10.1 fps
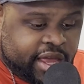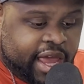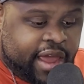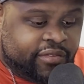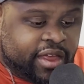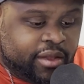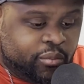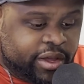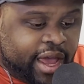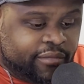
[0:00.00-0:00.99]
And then
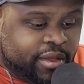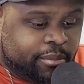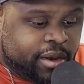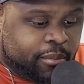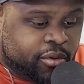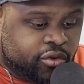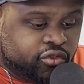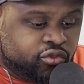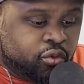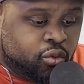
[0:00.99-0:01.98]
we gave them number
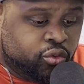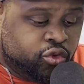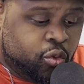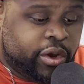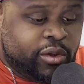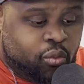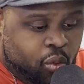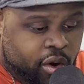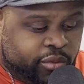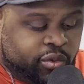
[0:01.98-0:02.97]

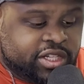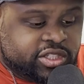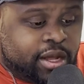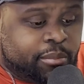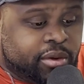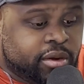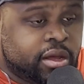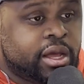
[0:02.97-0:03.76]
221, which number